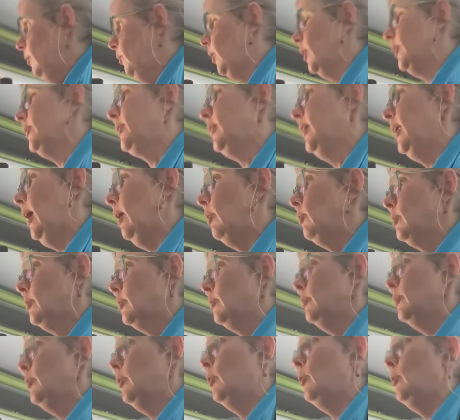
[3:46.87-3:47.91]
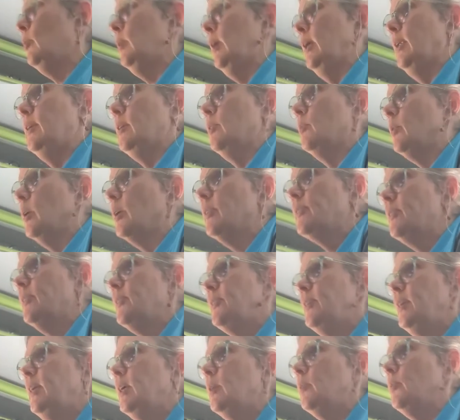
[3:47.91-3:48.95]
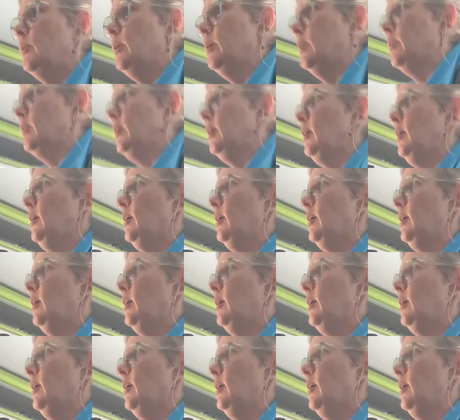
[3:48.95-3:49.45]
was allowed to know, and it was a secret.